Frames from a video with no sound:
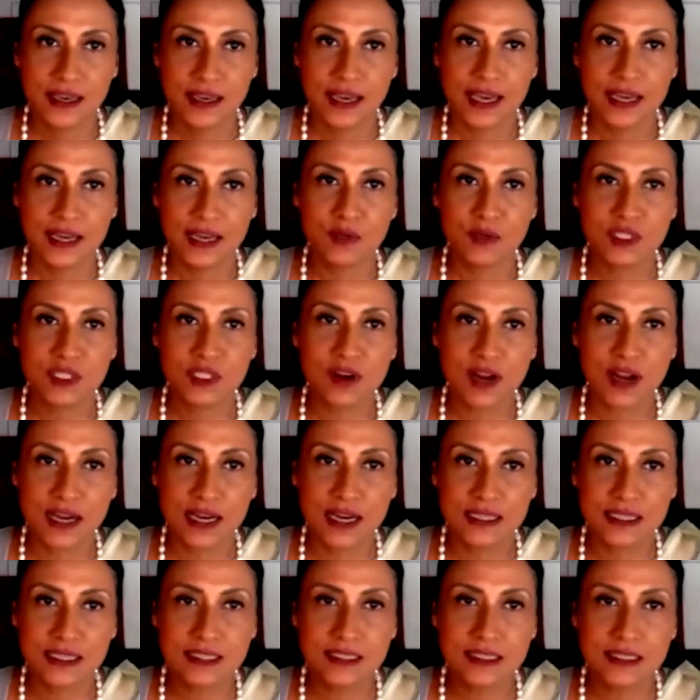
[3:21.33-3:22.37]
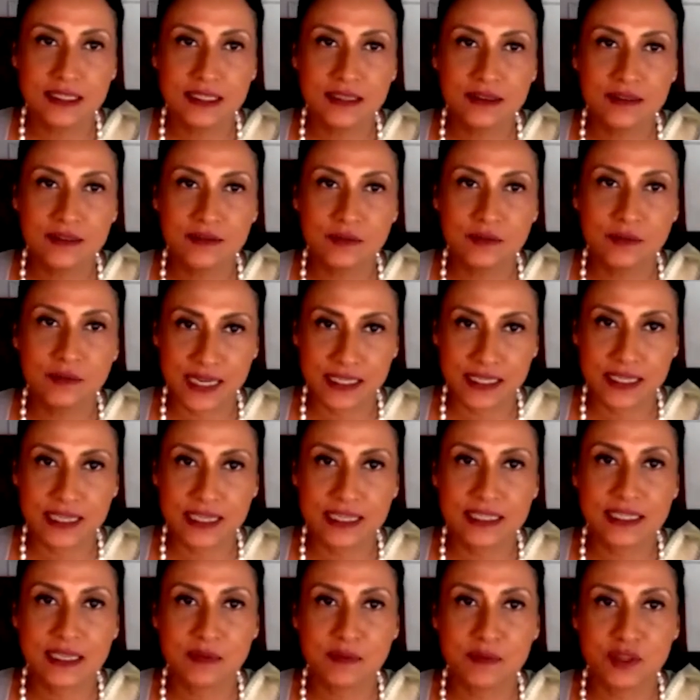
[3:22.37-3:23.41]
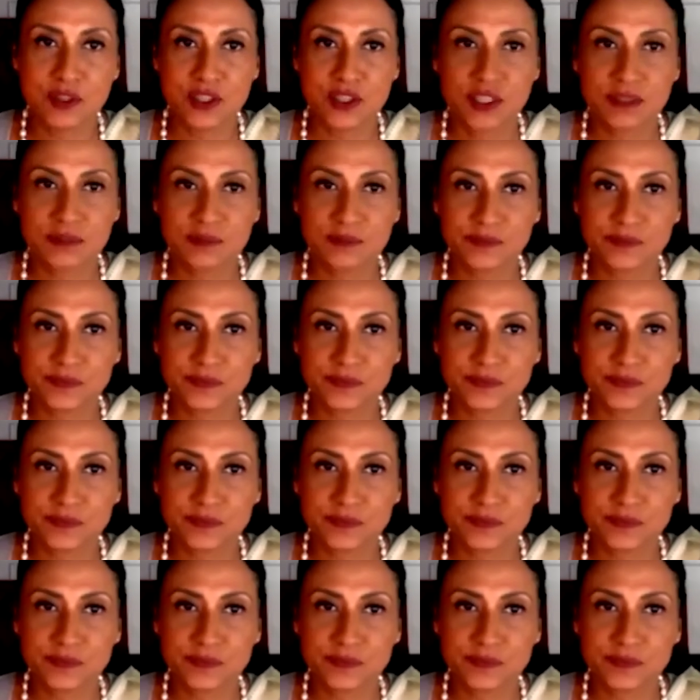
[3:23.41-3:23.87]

and was granted a VAT exemption.